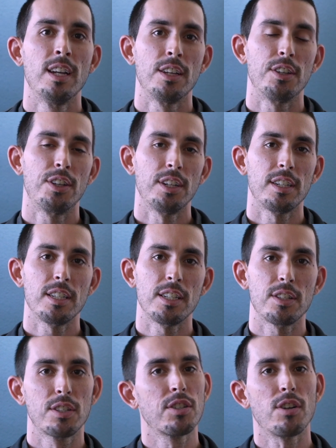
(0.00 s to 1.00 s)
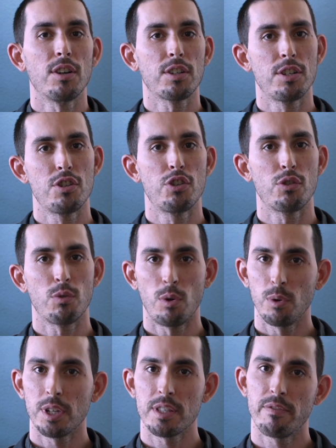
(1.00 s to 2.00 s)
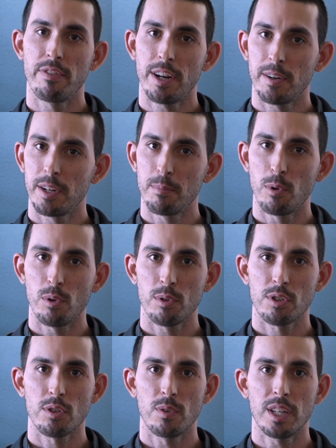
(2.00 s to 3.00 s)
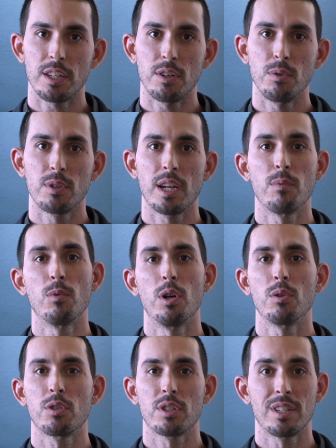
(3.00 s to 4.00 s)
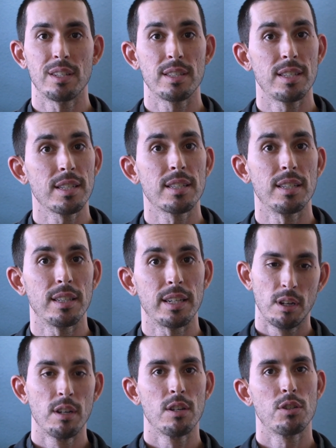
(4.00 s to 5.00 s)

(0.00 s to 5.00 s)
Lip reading: you're going to need to start controlling the variables so that you can roast consistently.